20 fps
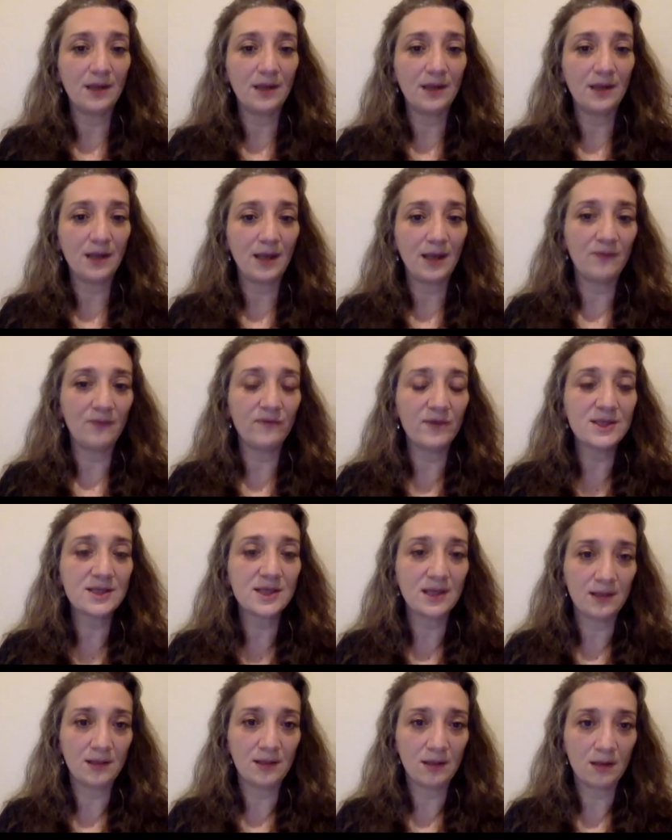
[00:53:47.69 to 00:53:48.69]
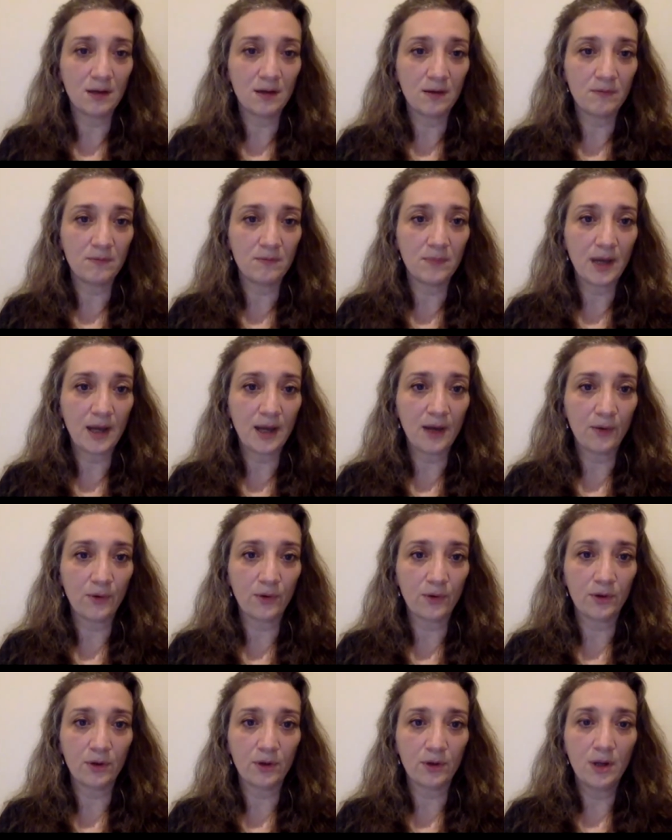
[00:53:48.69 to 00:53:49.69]
and visit um,
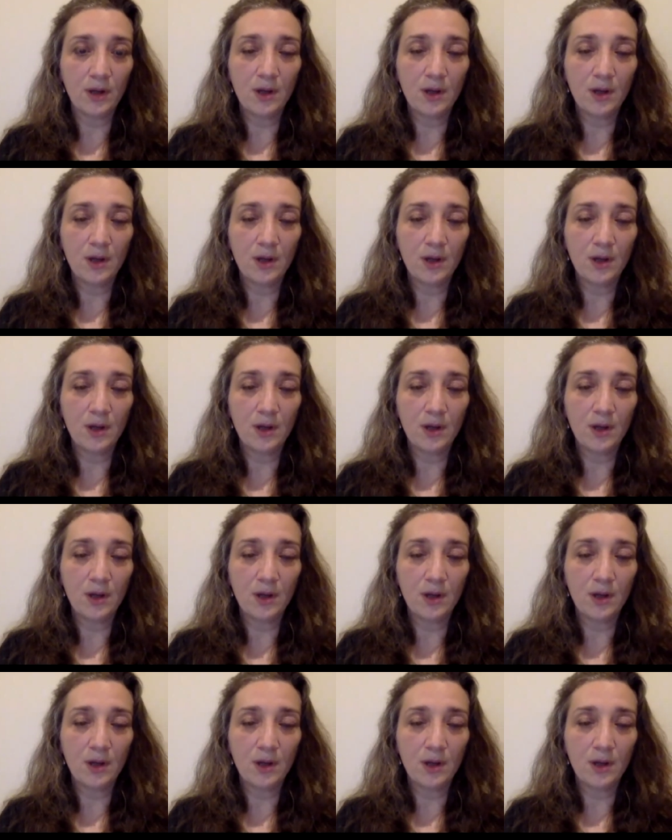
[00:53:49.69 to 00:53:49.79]
our